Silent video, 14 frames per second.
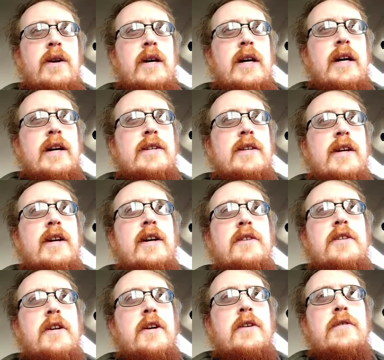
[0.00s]
I guess, a
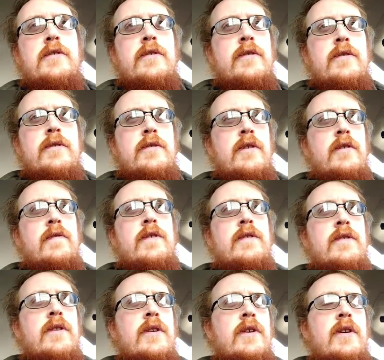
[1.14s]
concierge
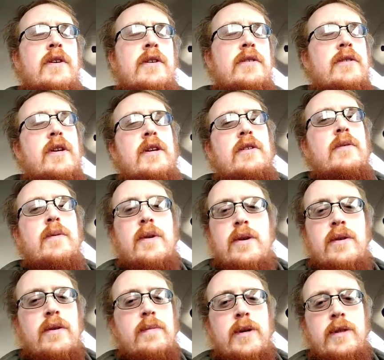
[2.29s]
service. It's like
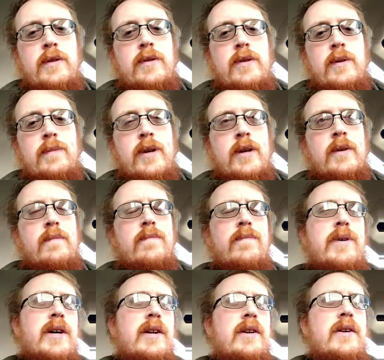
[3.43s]
200 a month or something.
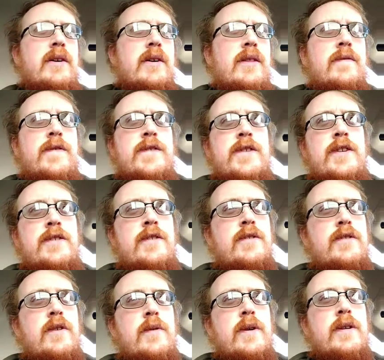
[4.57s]
But the physician
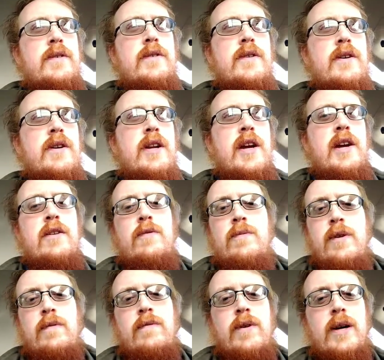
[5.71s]
is always on hand
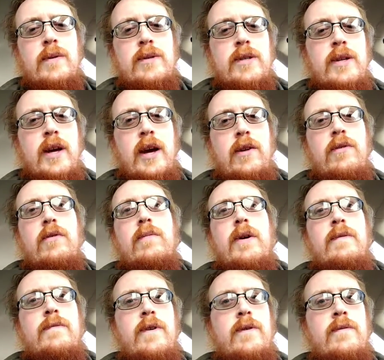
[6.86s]
24 hours a day through my
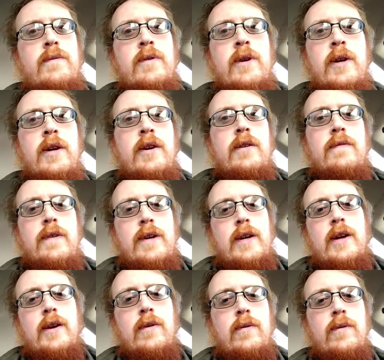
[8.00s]
phone if I need
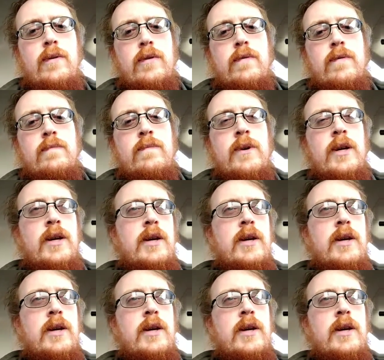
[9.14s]
to get a hold of them.